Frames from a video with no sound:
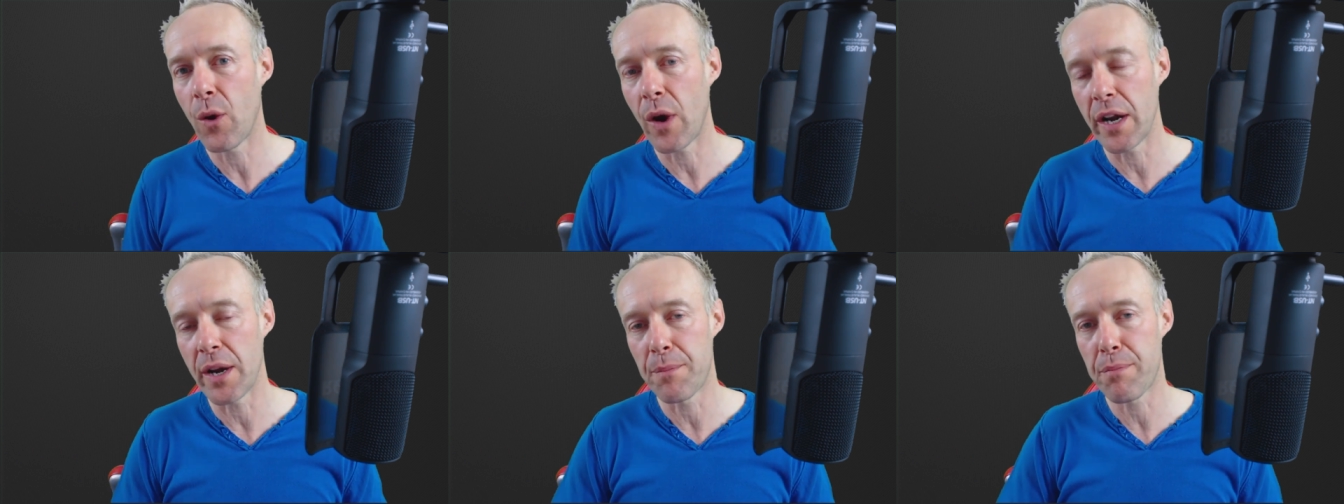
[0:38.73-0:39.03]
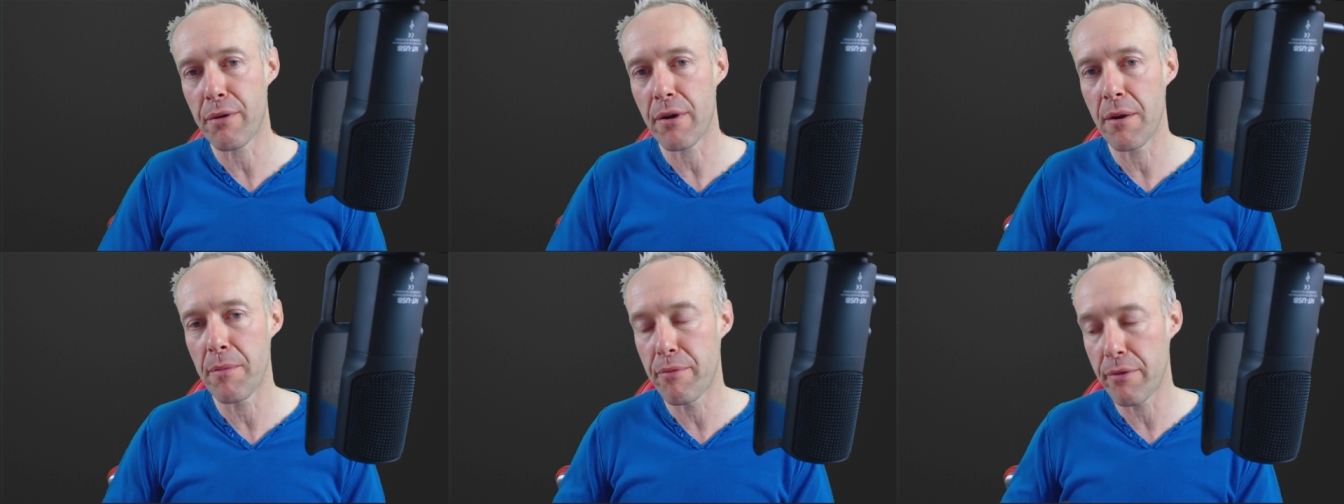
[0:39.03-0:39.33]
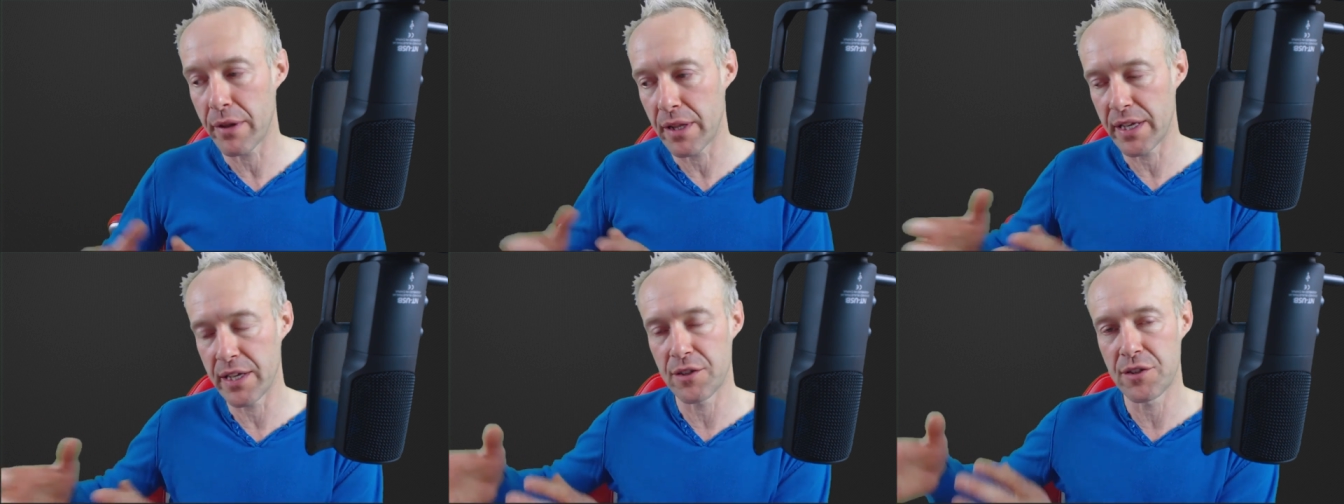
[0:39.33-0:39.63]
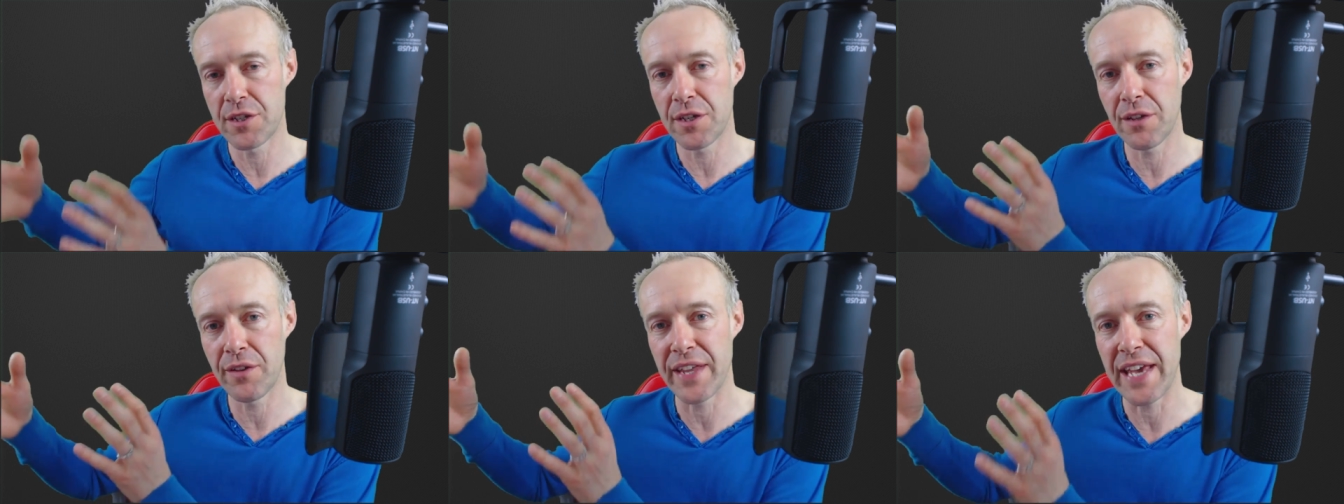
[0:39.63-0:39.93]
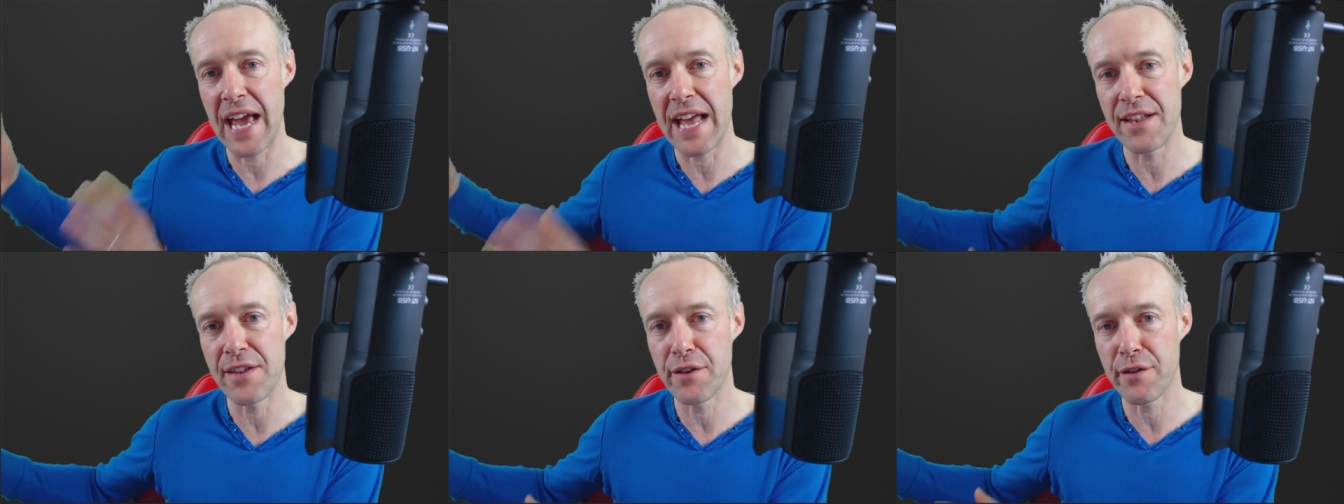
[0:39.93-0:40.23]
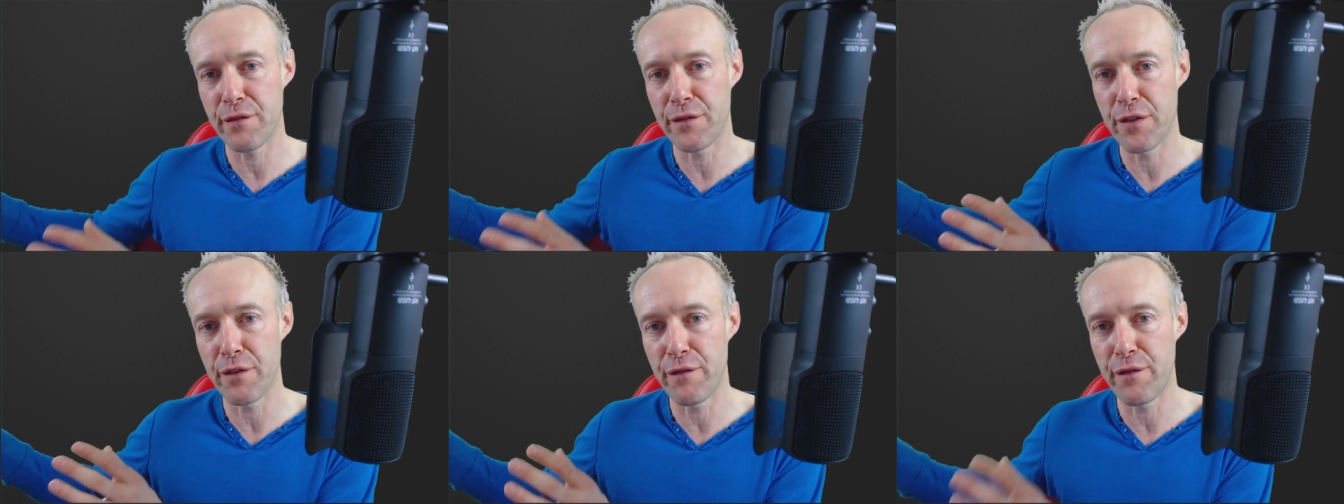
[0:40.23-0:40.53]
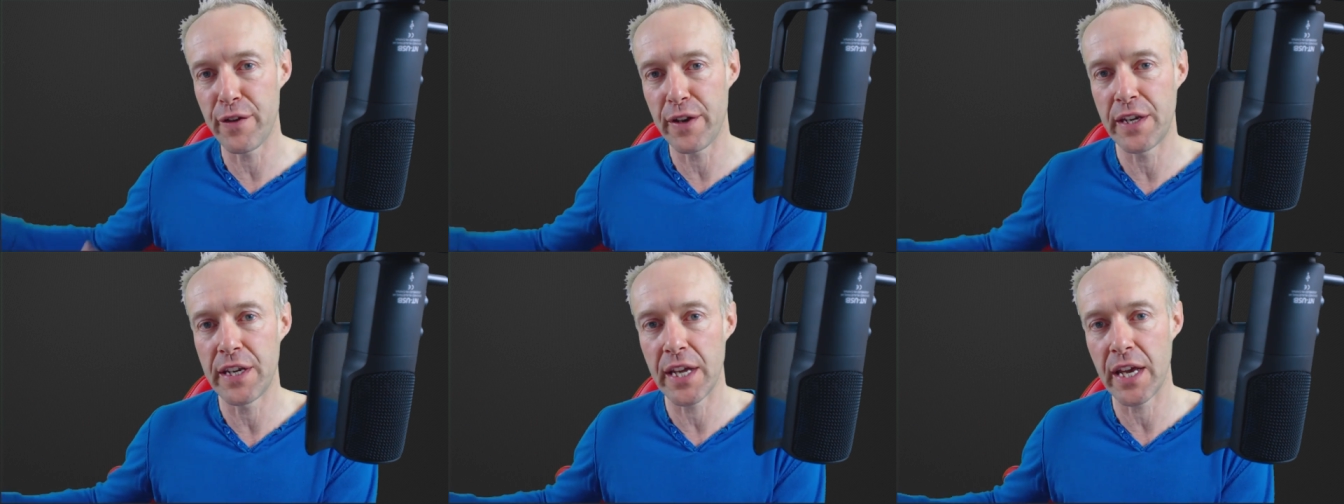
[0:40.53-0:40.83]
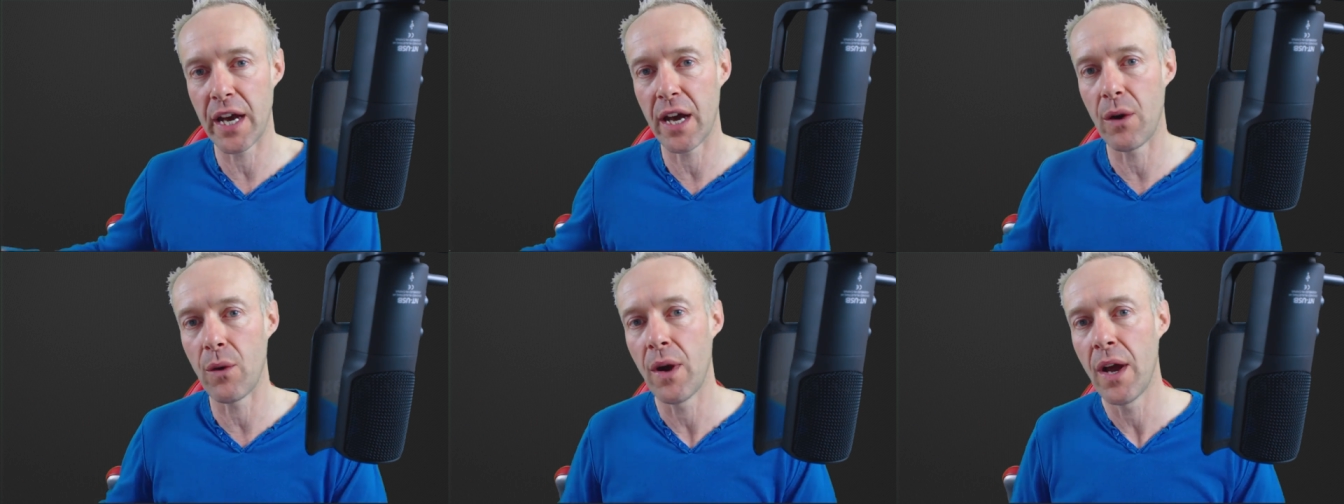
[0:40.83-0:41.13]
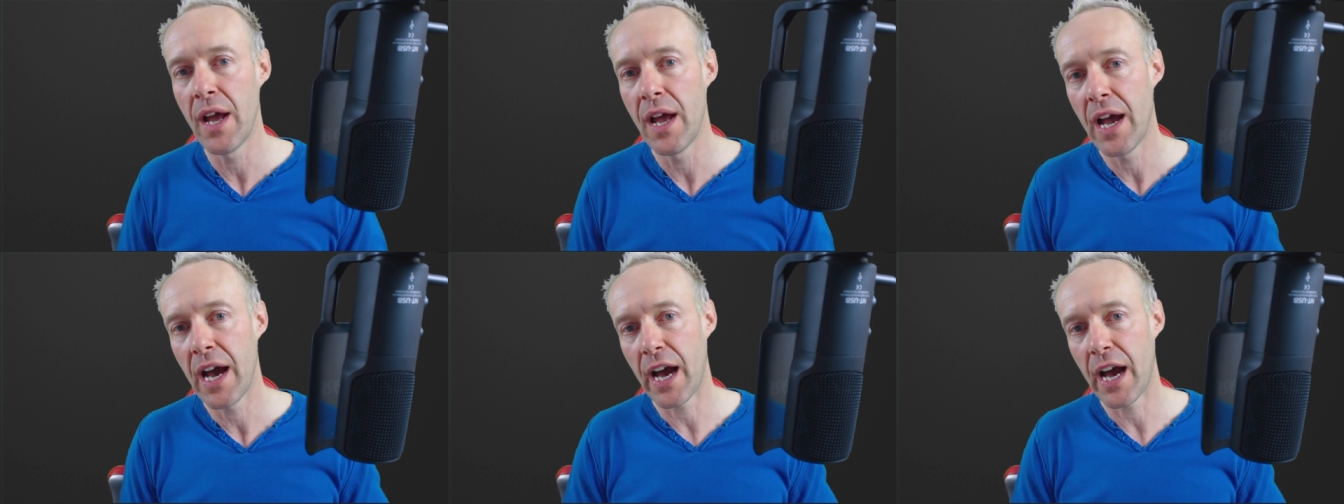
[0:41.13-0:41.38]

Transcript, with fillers: quite appropriately until the end of the video,